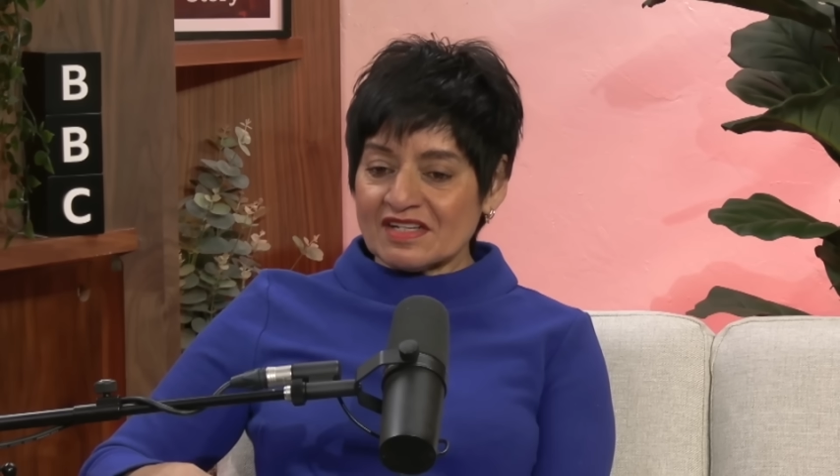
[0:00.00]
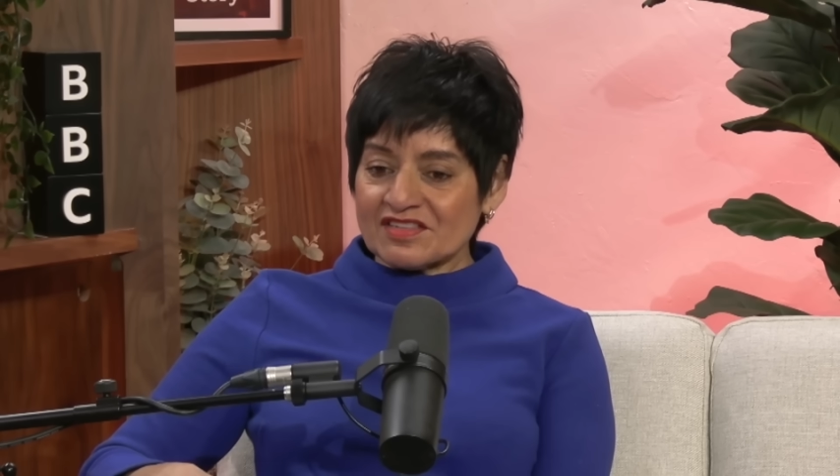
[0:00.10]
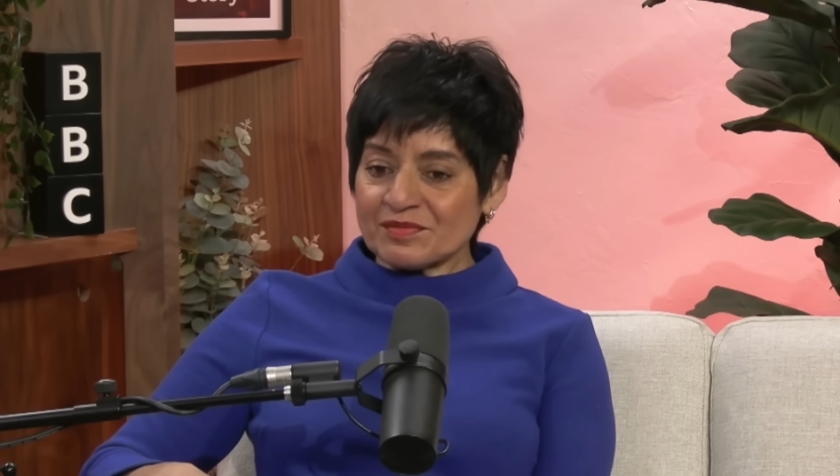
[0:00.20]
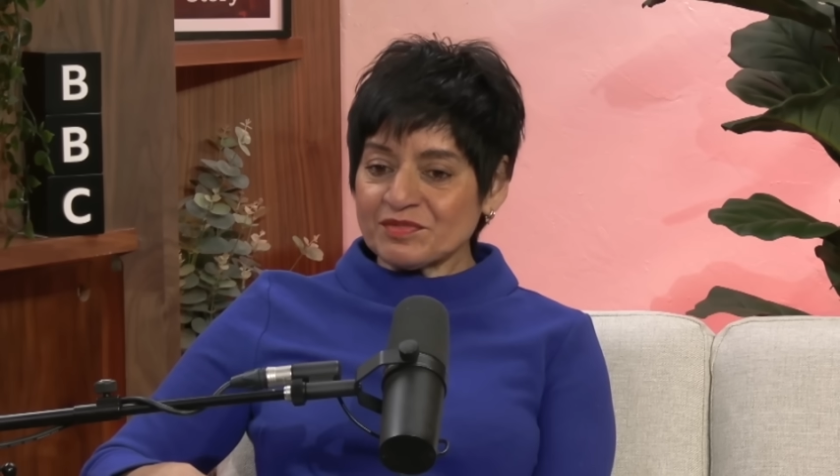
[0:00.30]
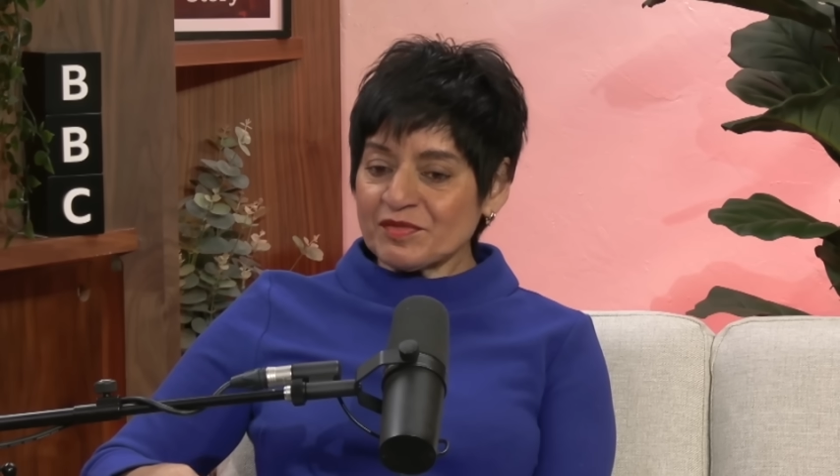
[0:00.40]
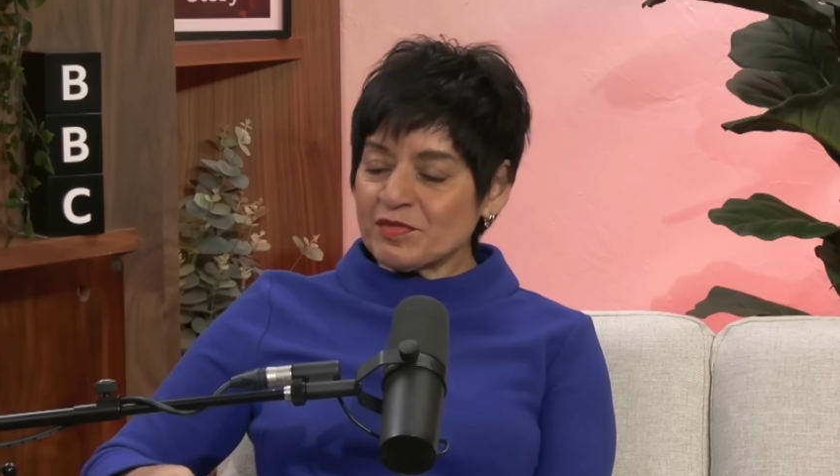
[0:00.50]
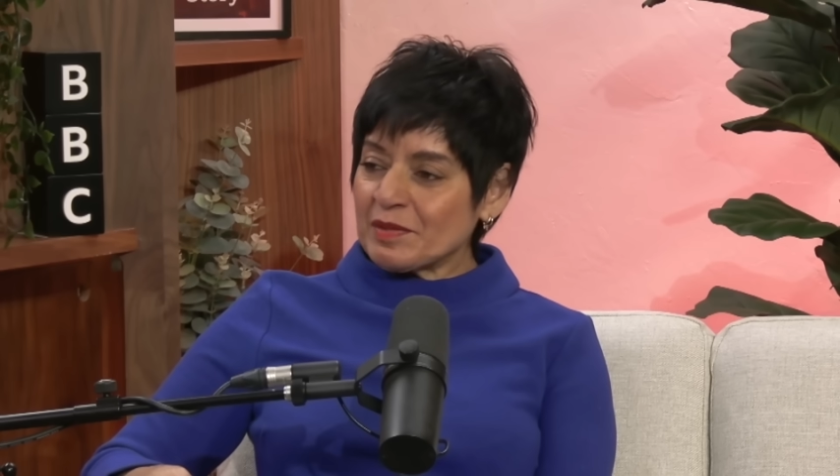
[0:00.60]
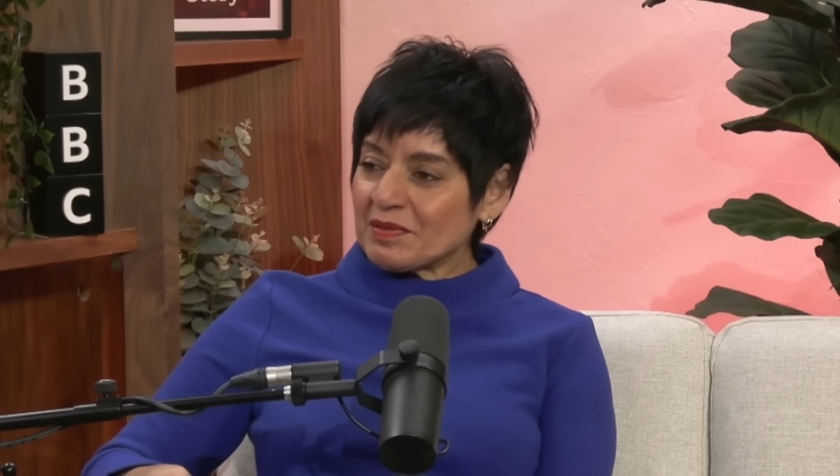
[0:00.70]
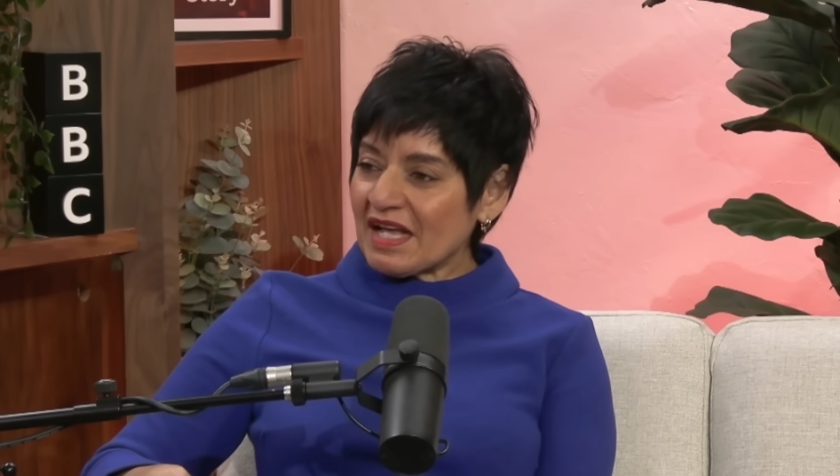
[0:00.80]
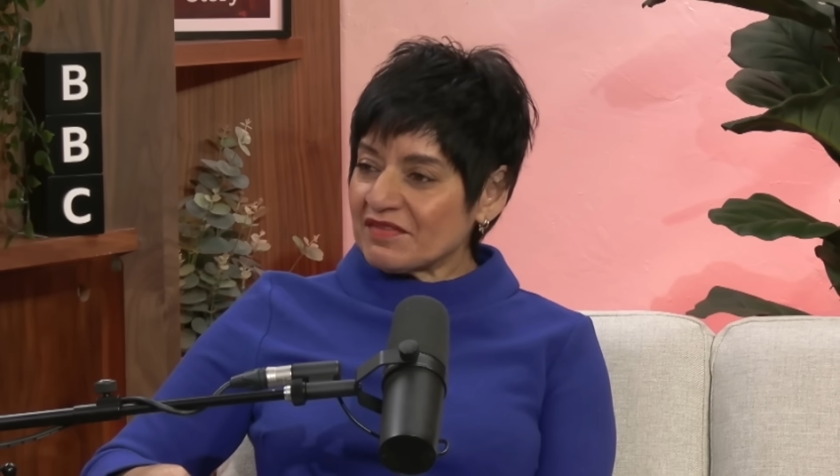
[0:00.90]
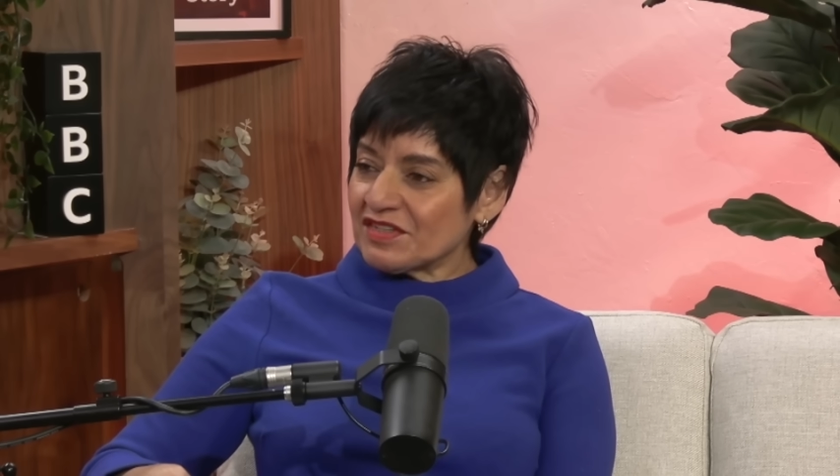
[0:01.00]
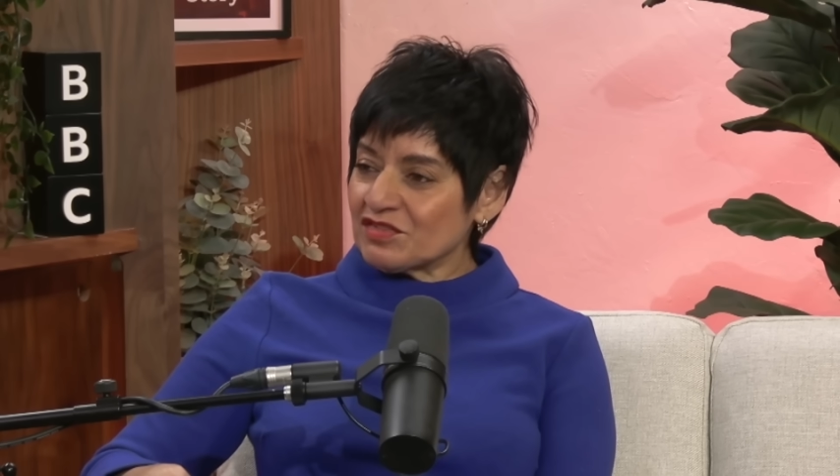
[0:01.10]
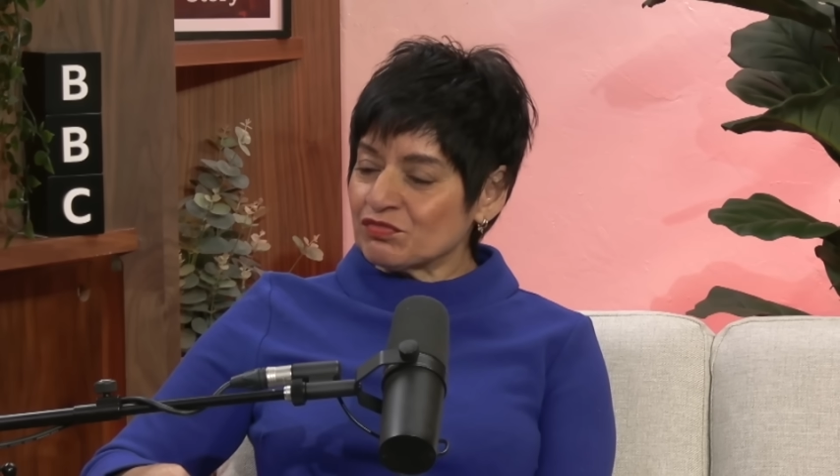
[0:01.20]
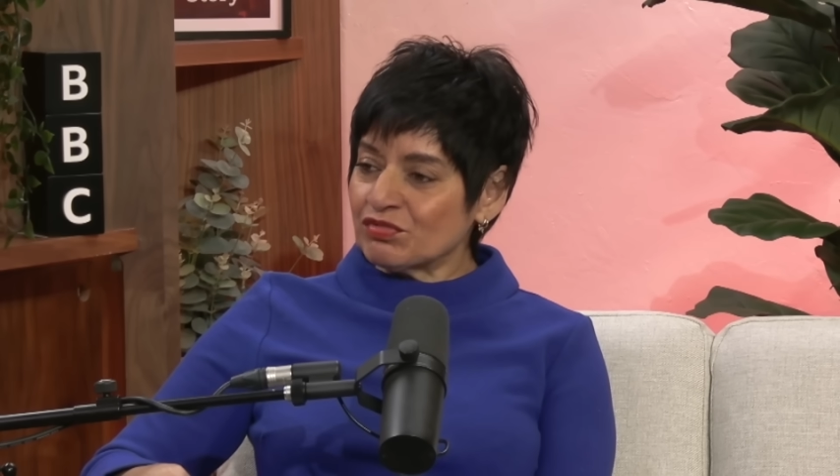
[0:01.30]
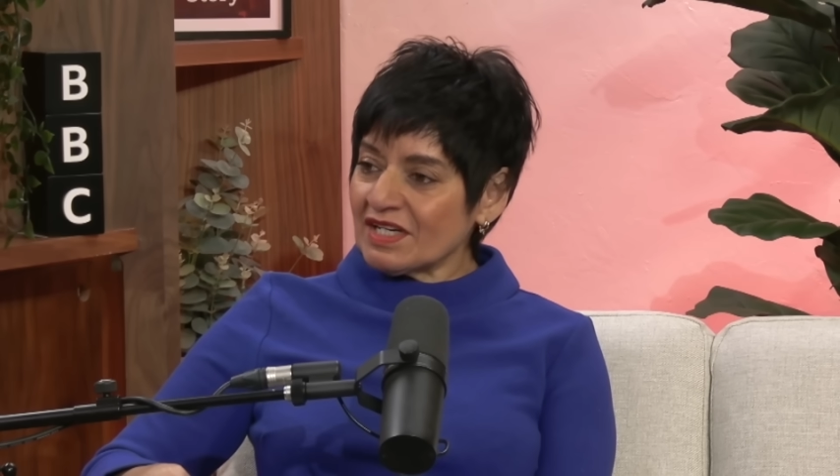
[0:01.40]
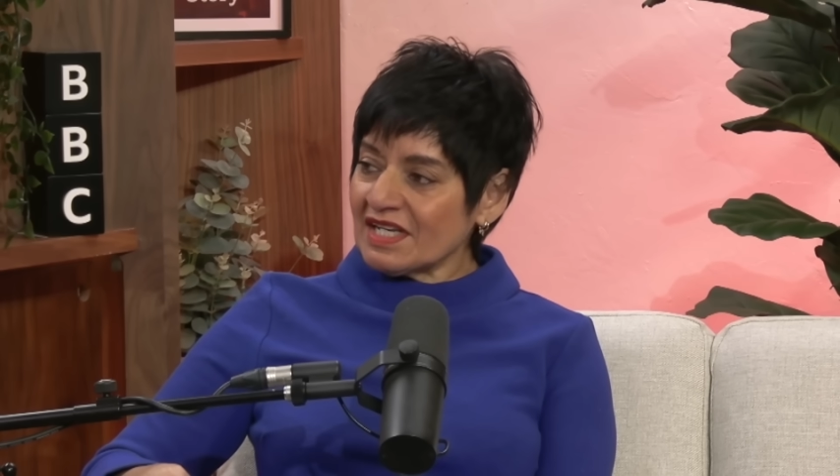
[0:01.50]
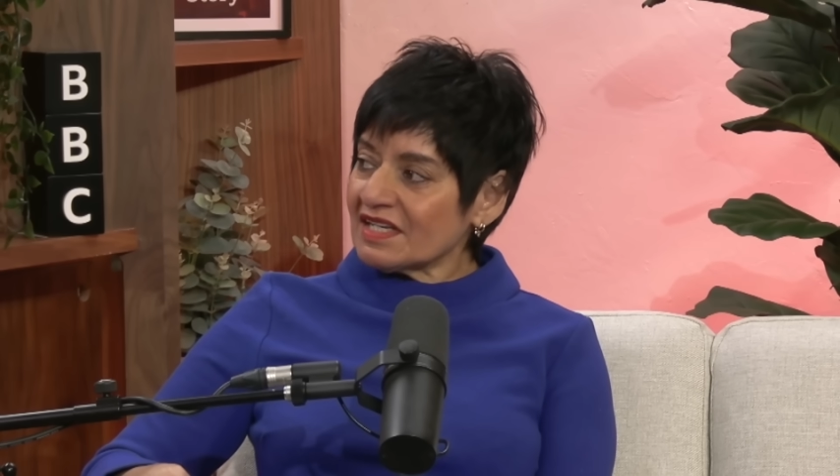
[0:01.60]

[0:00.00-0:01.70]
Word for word: Sometimes people have these really